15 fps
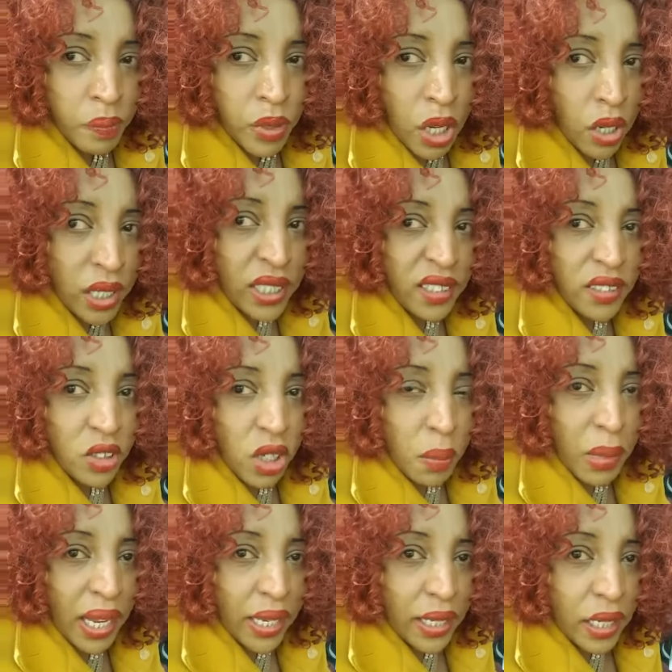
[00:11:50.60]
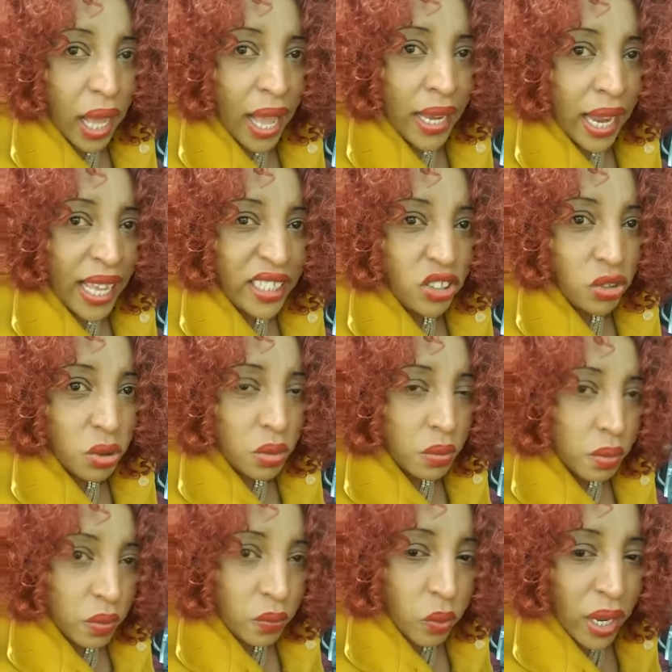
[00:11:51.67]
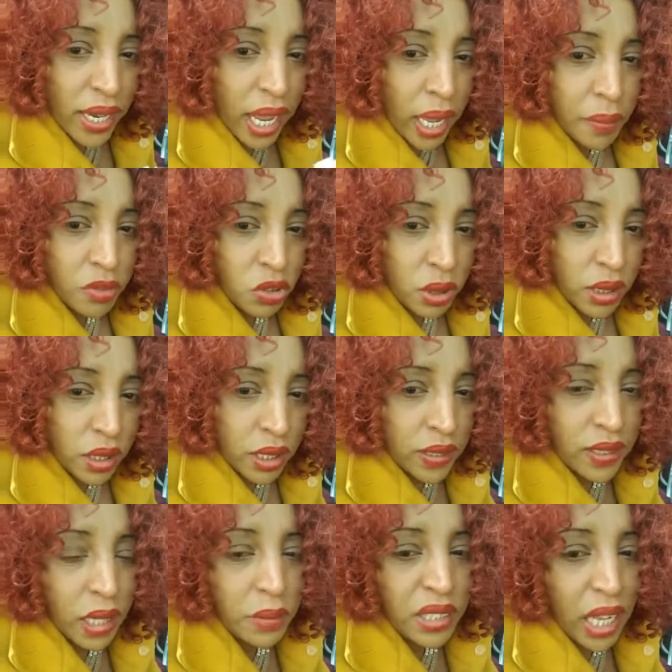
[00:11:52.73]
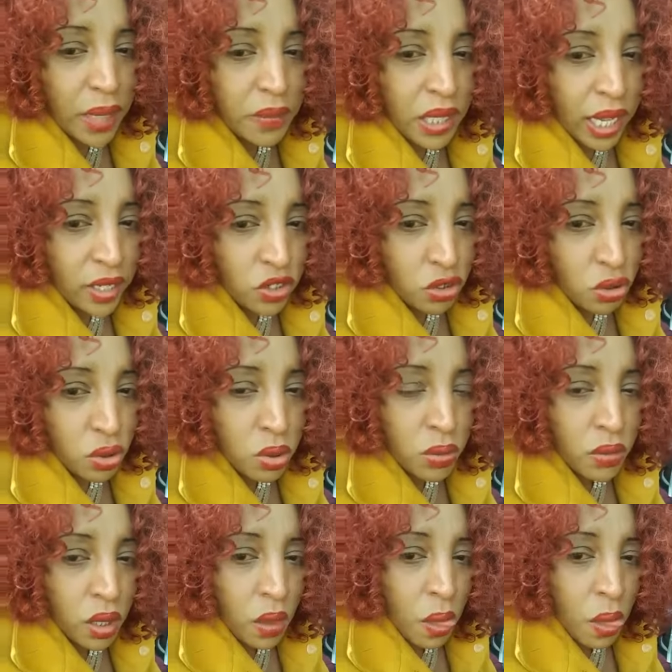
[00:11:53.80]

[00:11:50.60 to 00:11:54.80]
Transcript: No, it's normally, I like to, when I'm doing this, sometimes I do